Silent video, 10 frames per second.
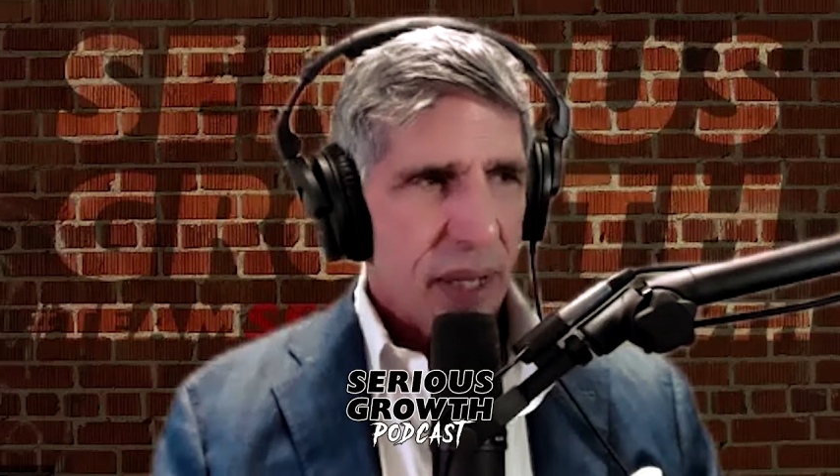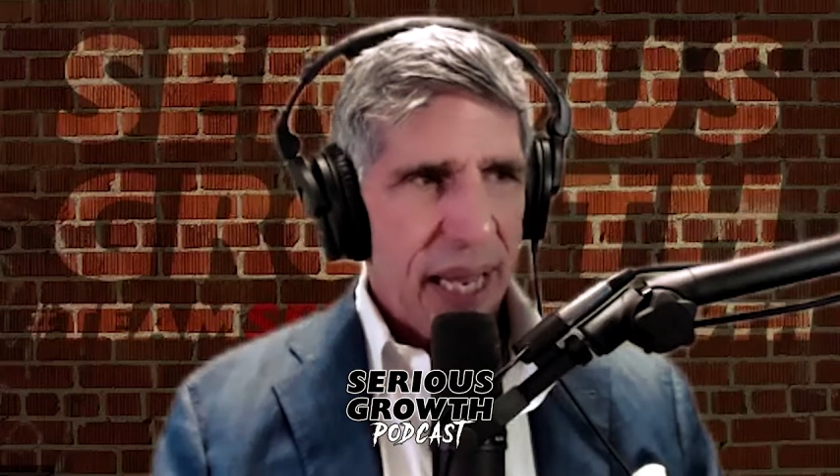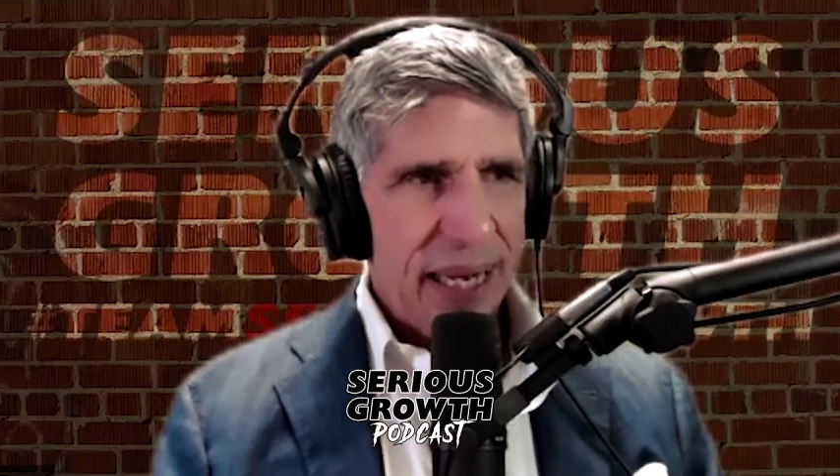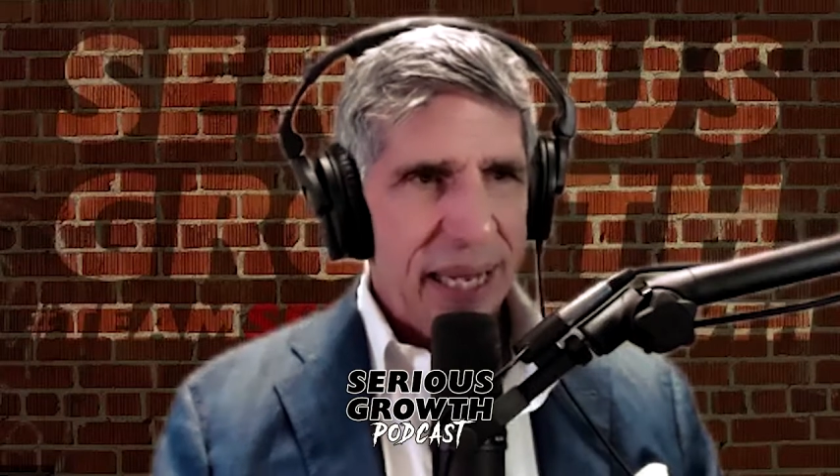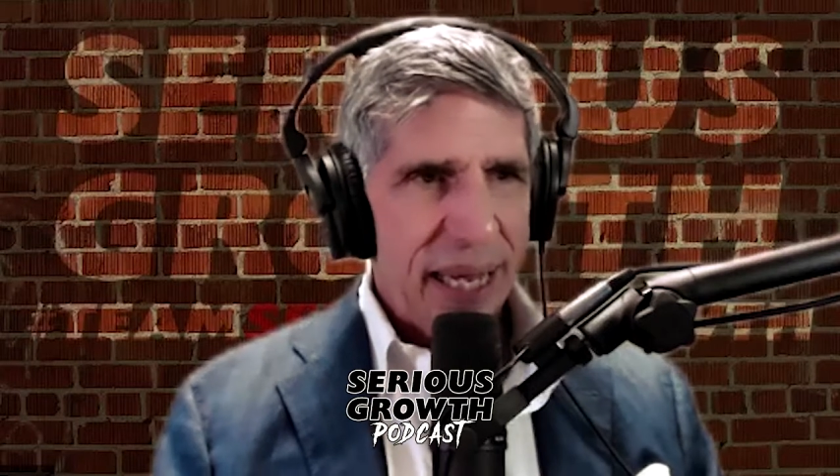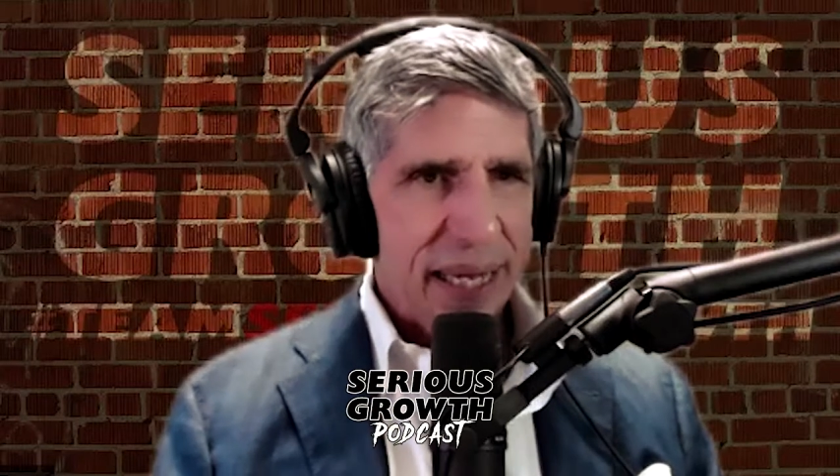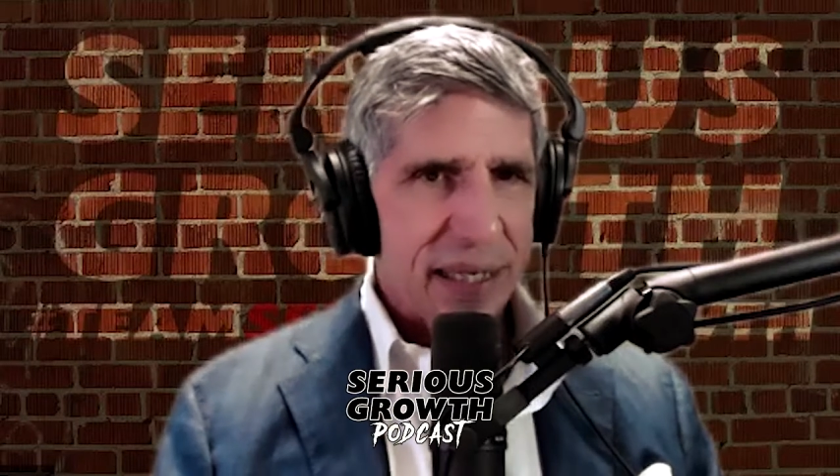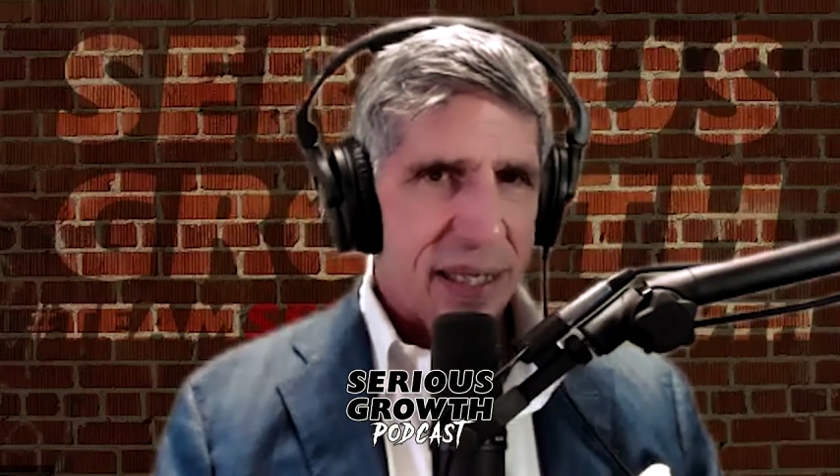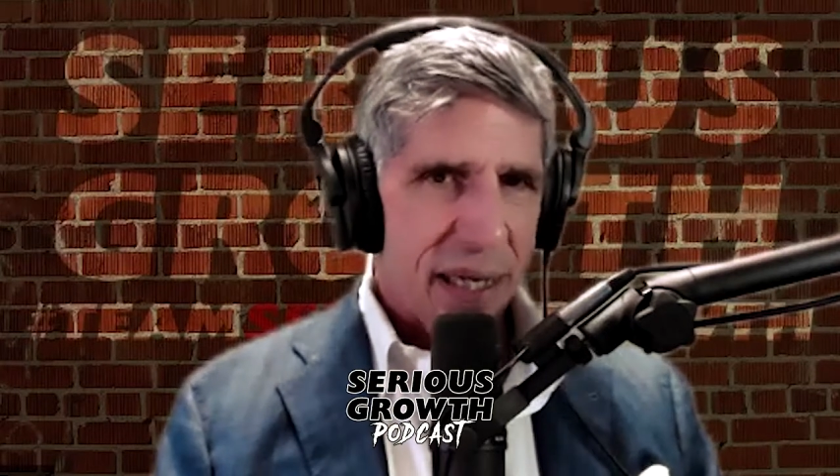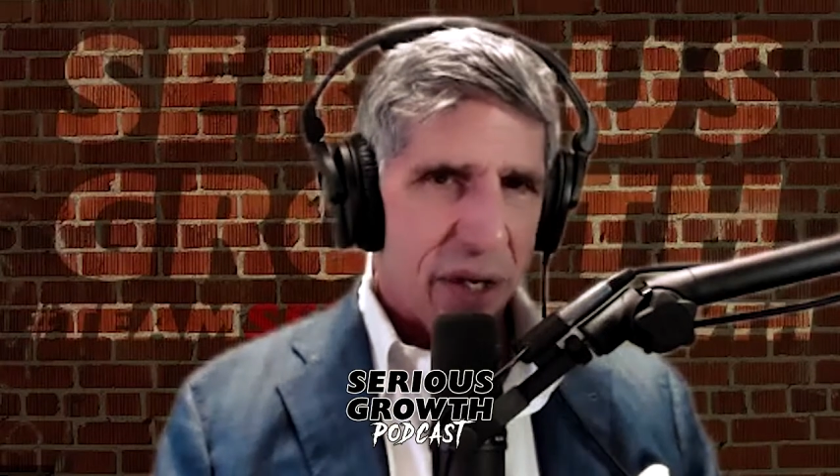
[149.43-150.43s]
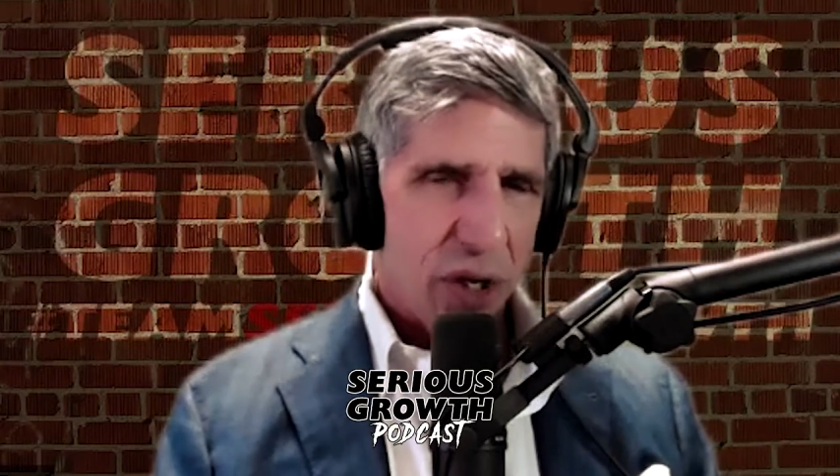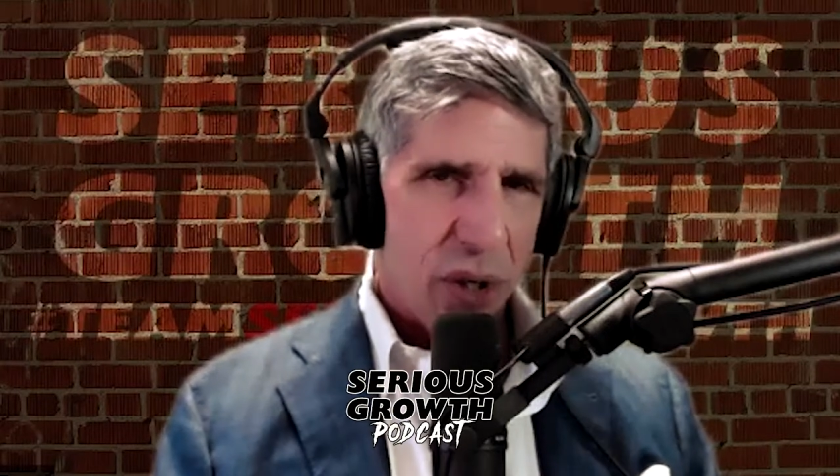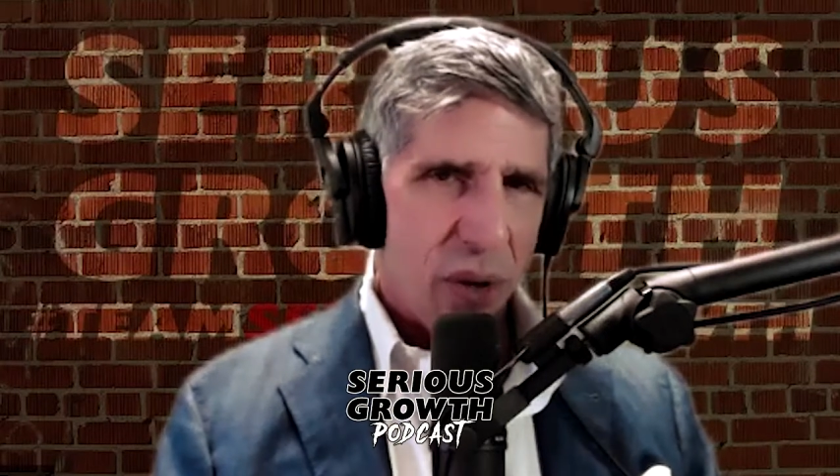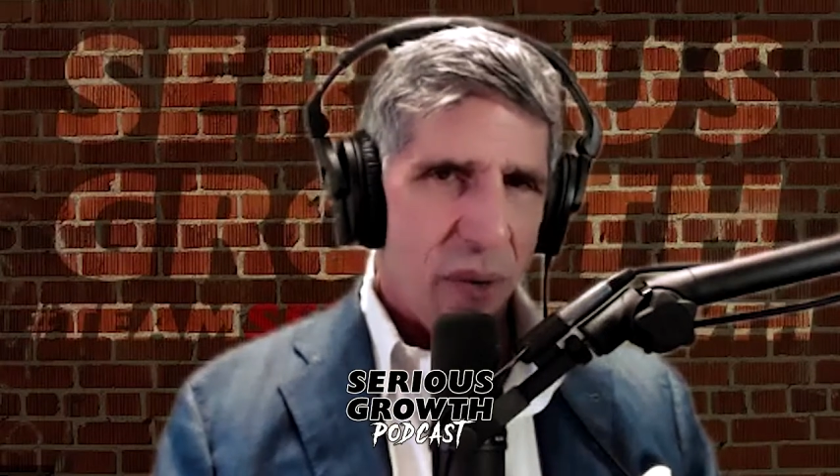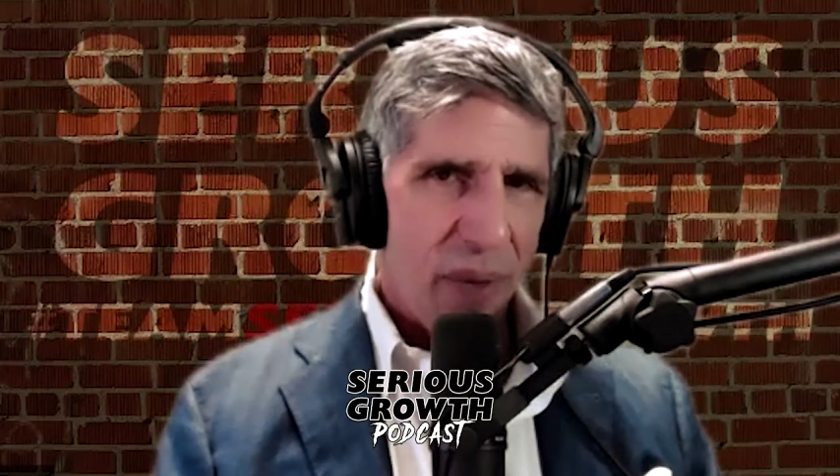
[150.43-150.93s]
and he can tell
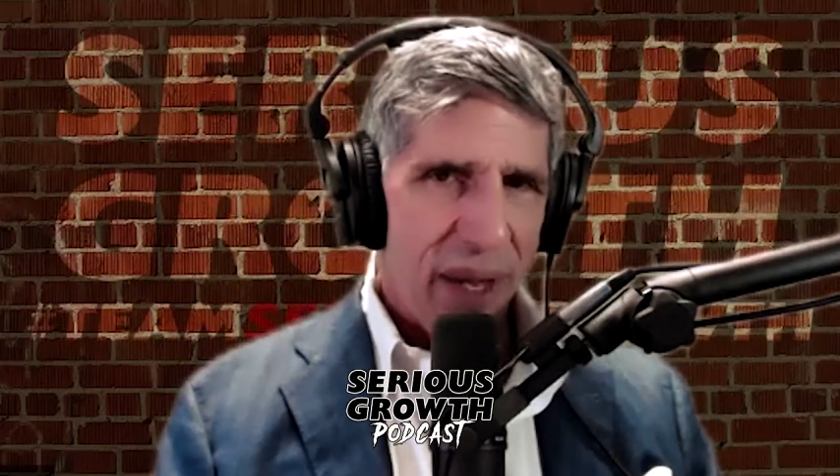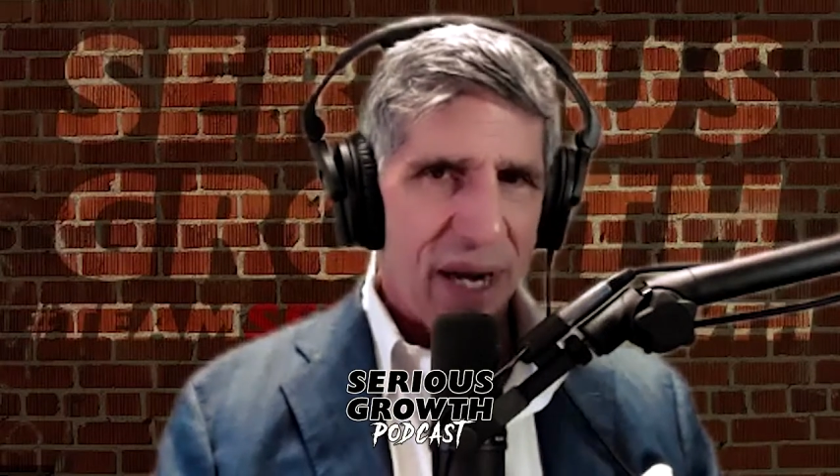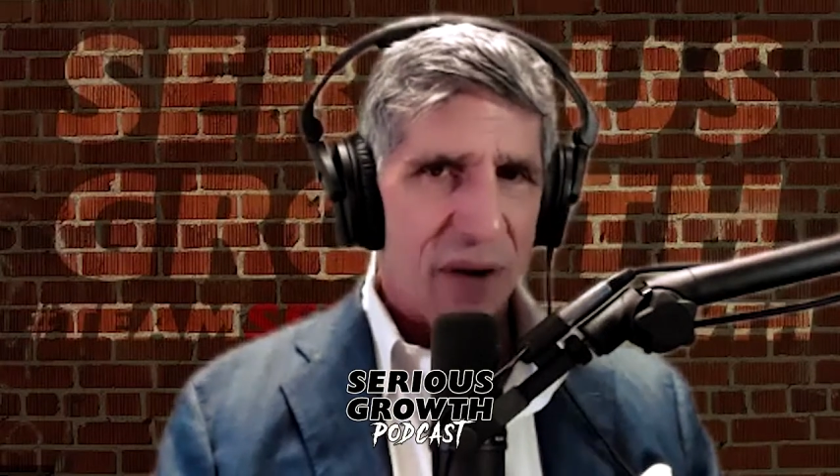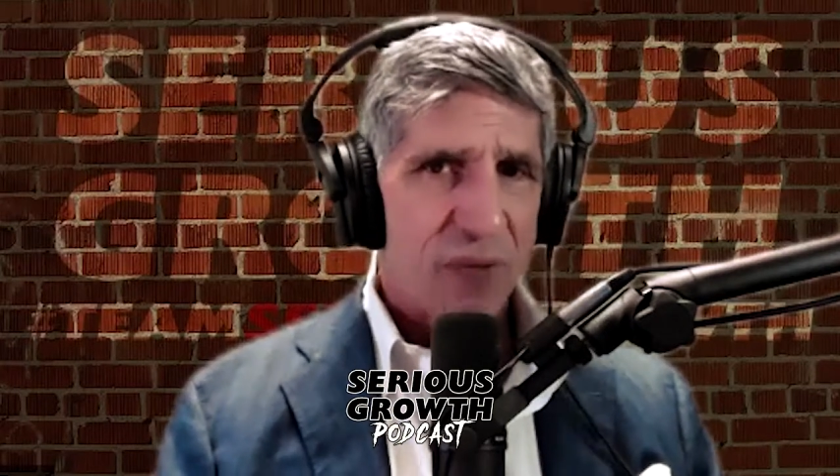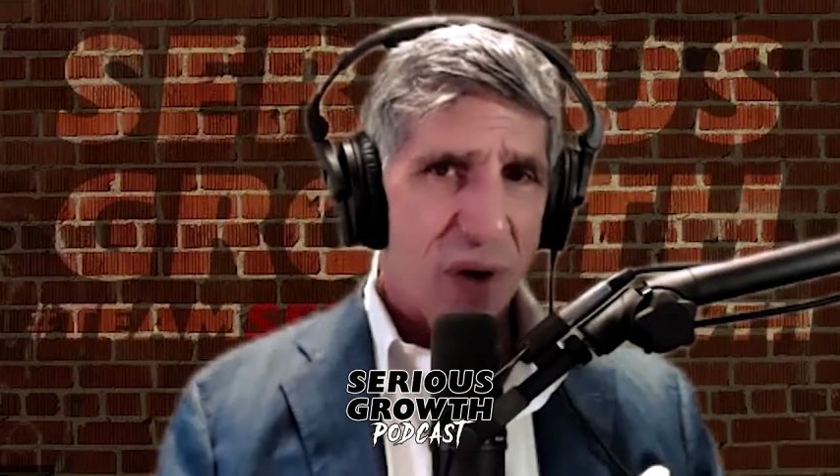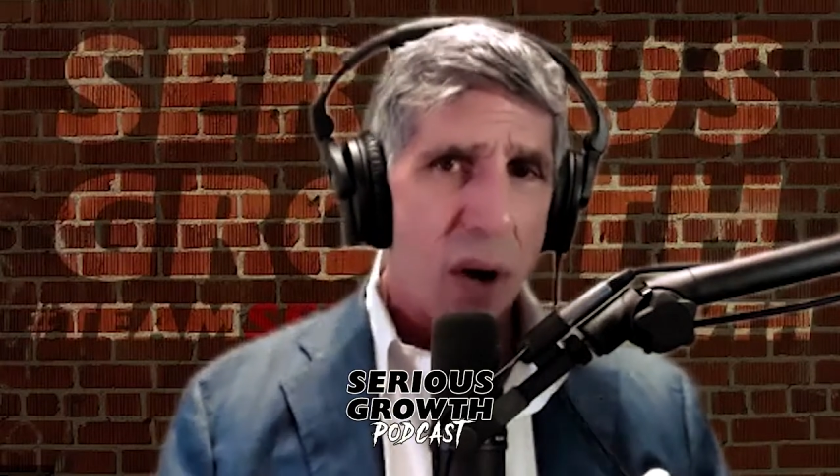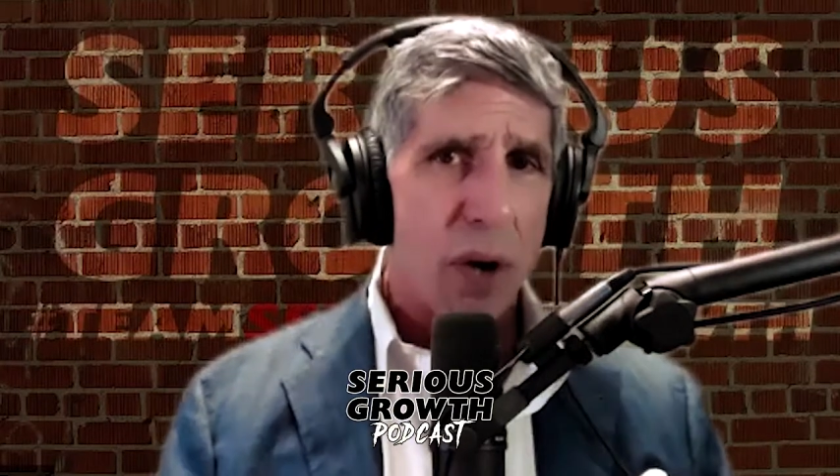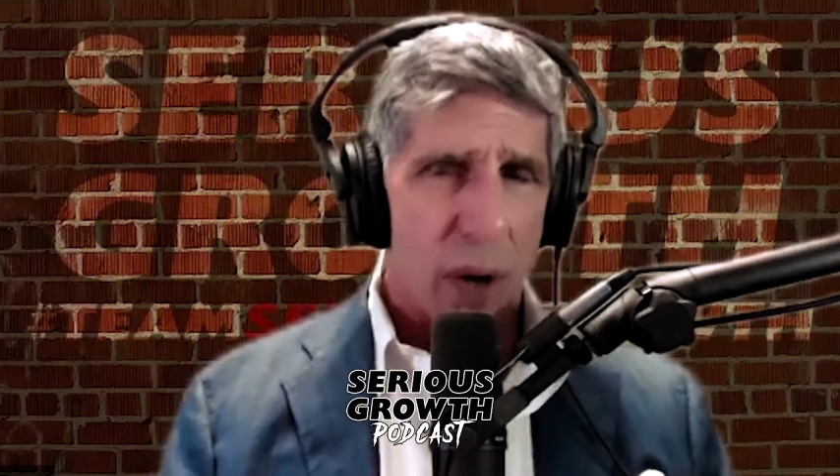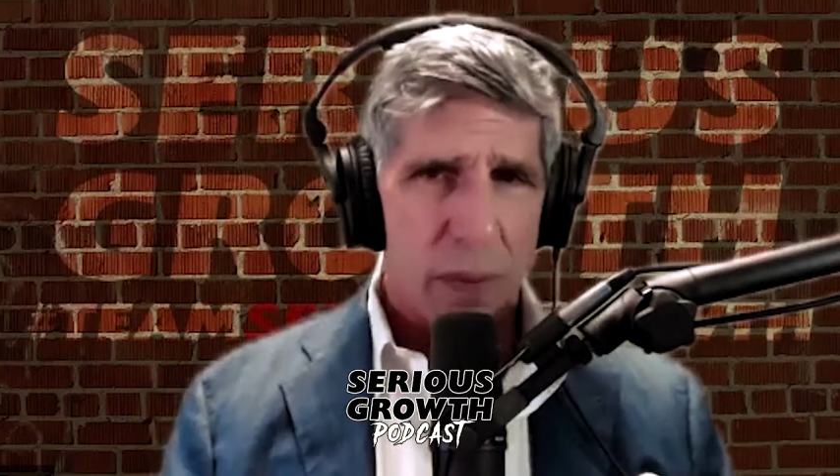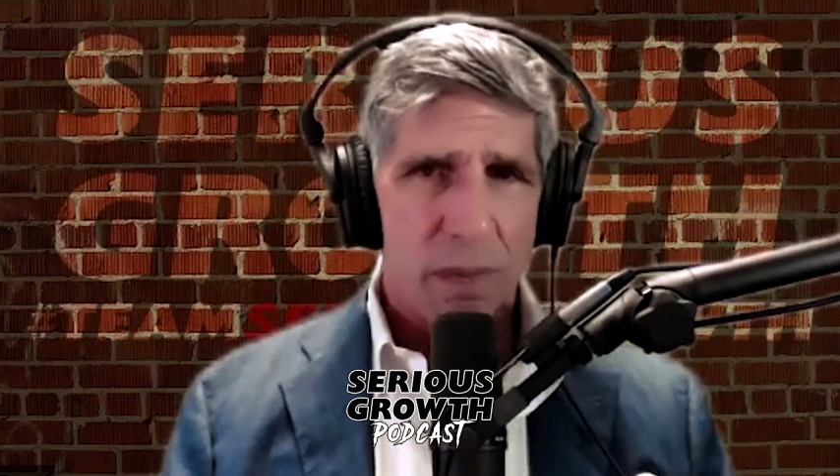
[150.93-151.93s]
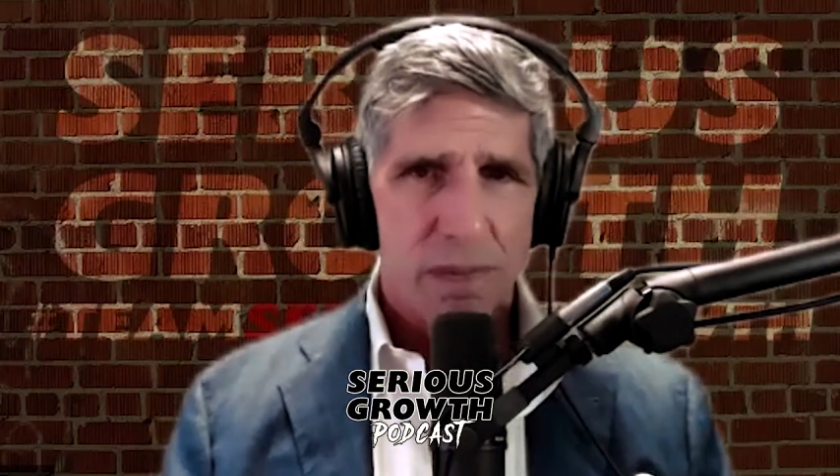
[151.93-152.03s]
you in a photo